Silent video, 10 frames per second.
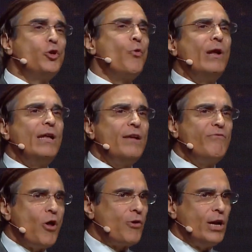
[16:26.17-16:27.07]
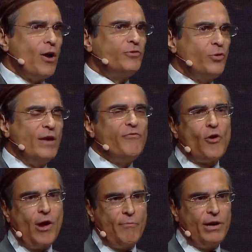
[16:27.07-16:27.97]
you will live long enough to live
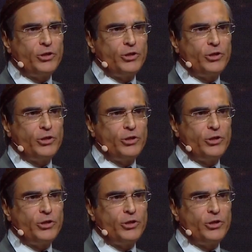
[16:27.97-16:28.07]
forever.